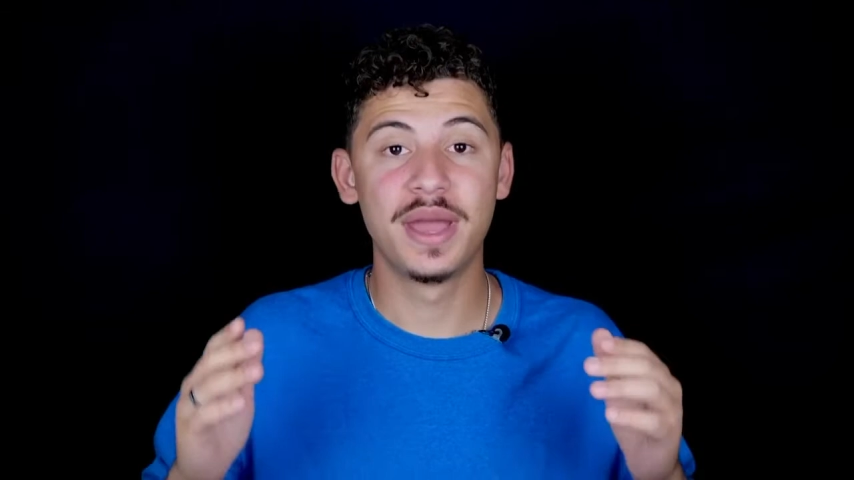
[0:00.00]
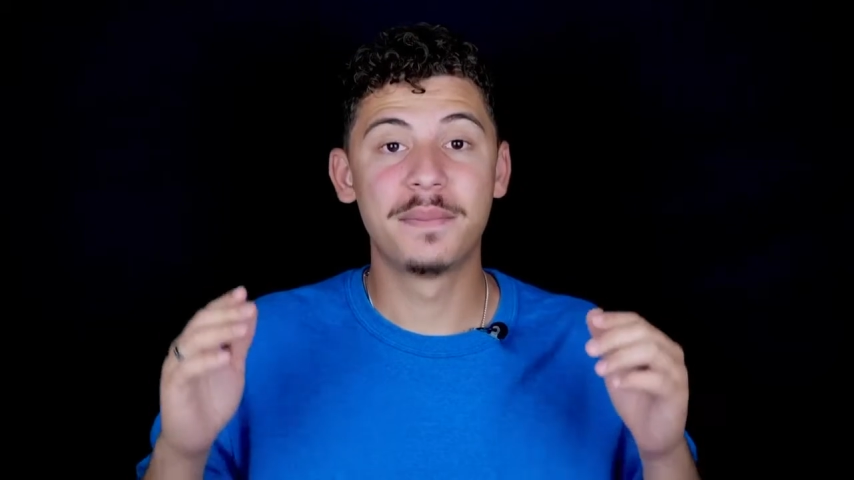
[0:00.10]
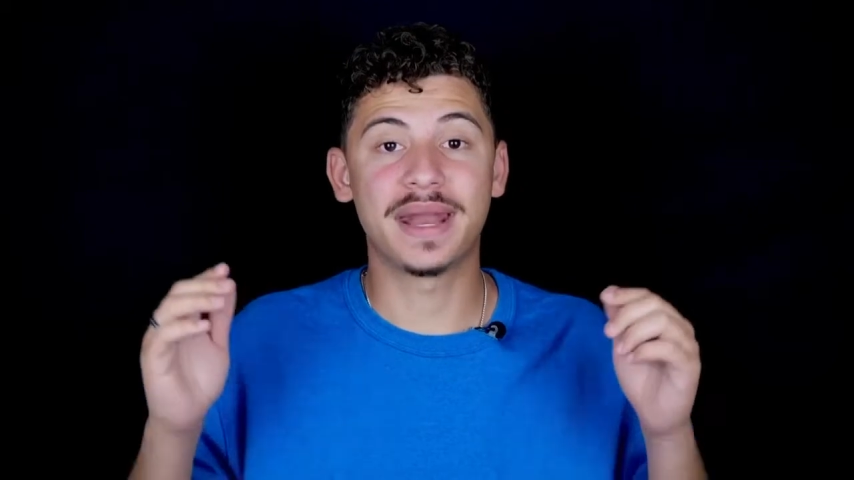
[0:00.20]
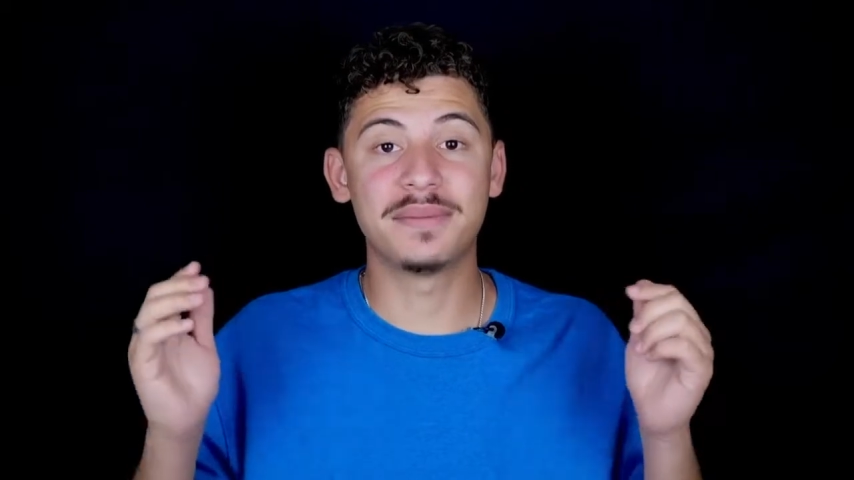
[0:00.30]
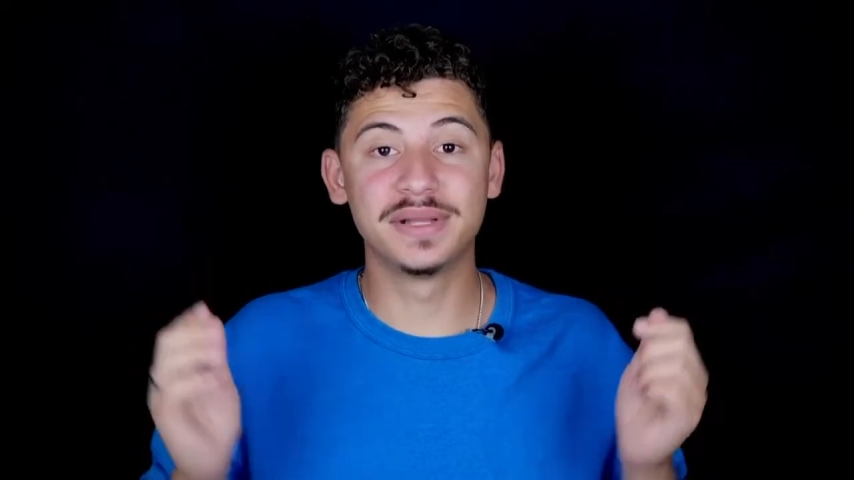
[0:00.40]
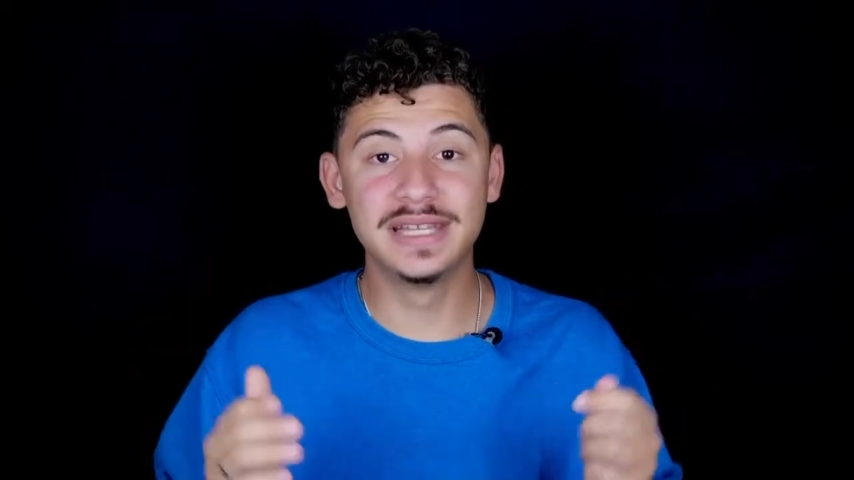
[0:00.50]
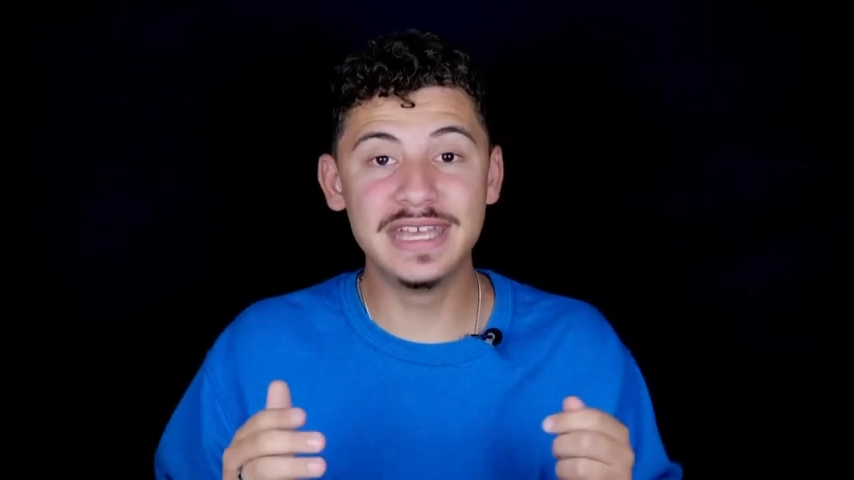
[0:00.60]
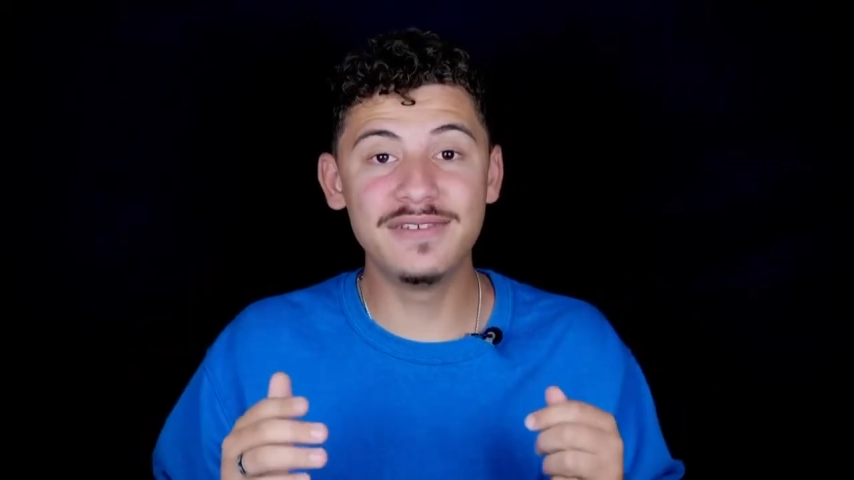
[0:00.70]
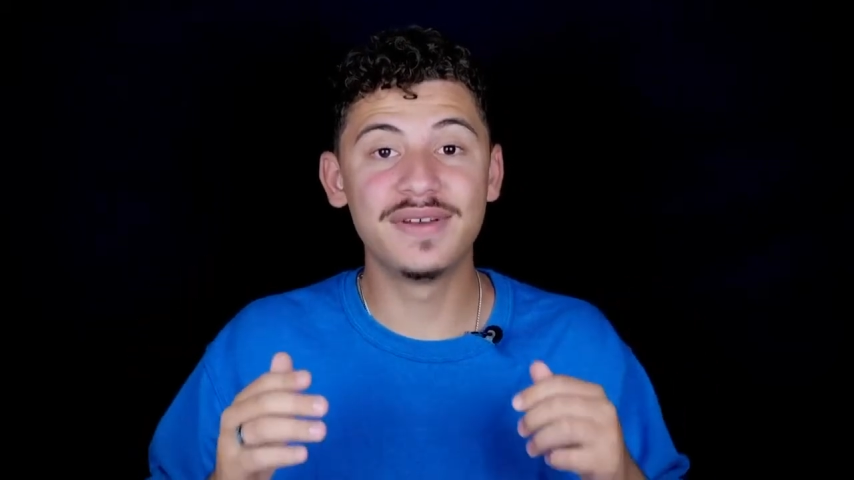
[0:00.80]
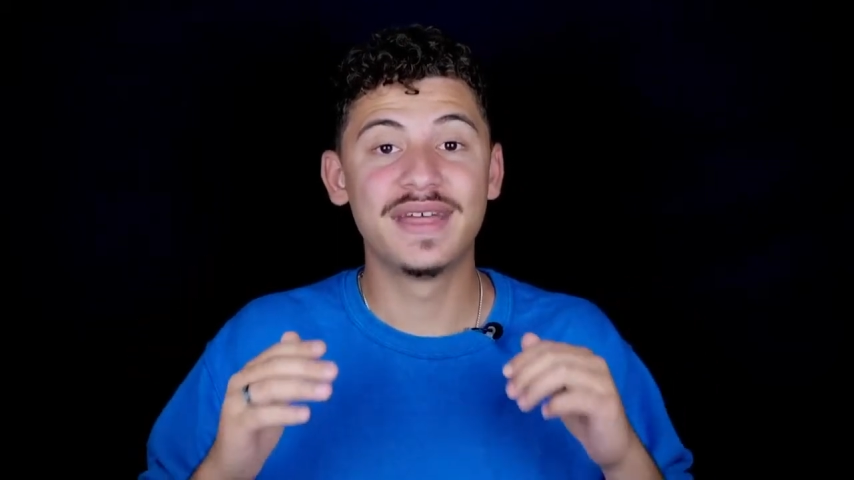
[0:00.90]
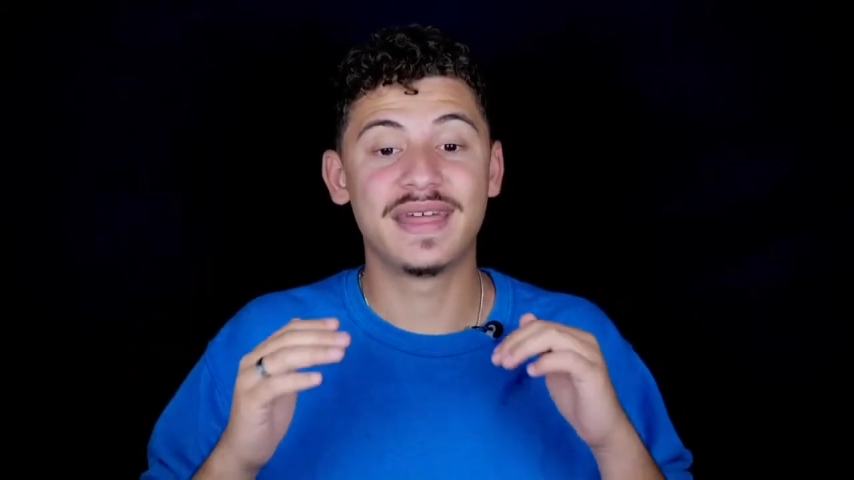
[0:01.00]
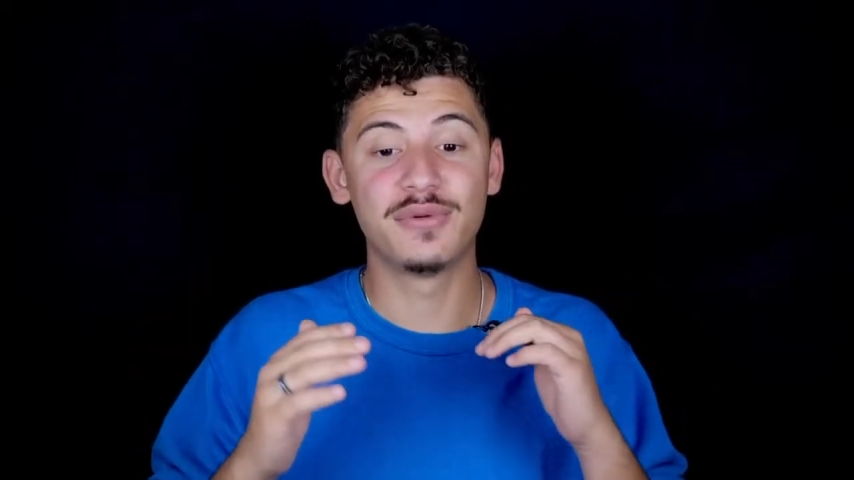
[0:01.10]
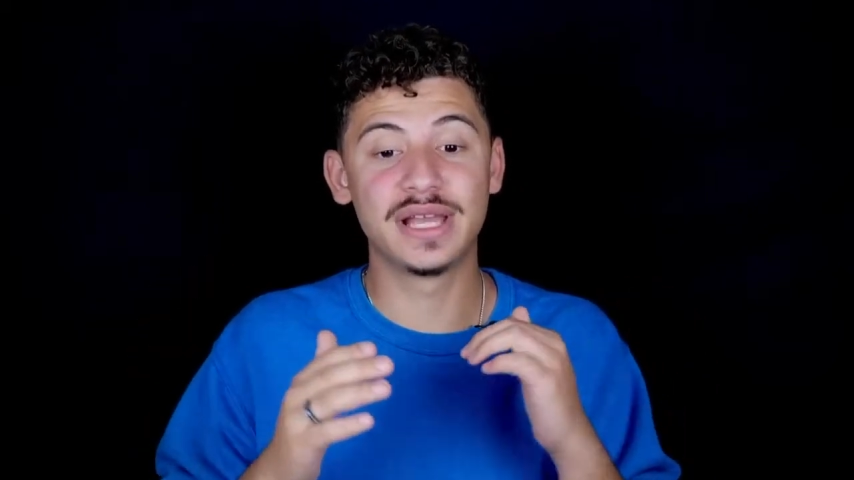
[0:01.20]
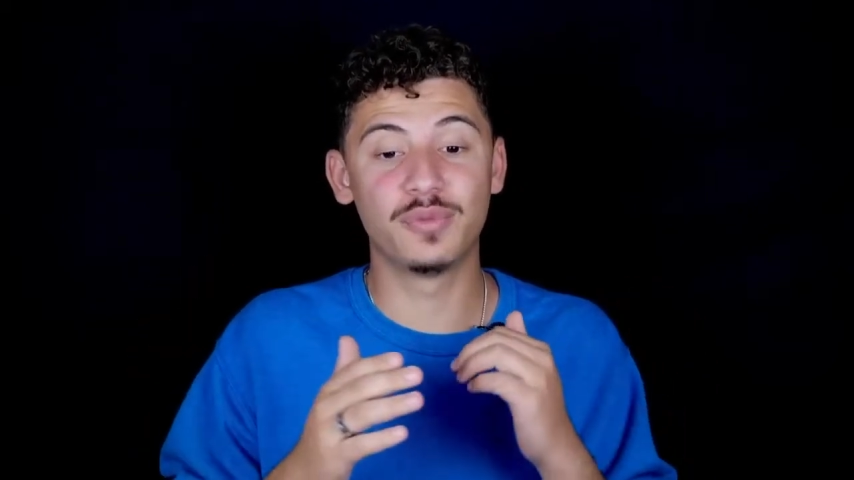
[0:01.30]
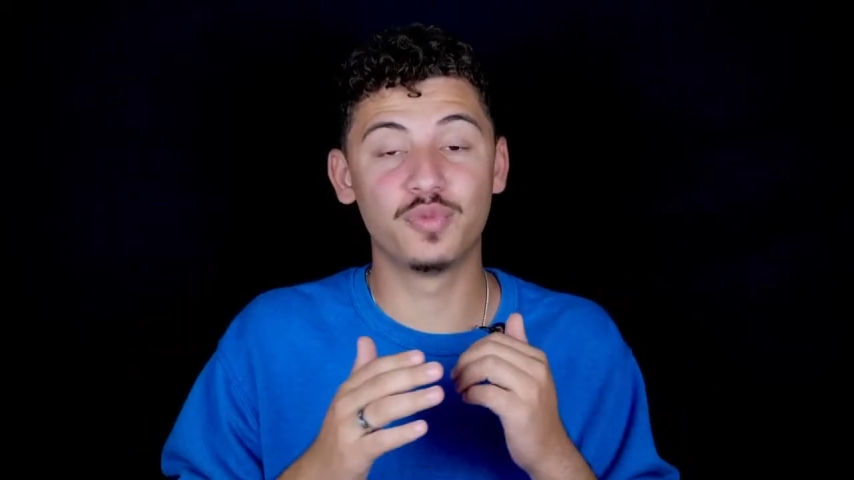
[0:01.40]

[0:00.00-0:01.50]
But I believe that we, can,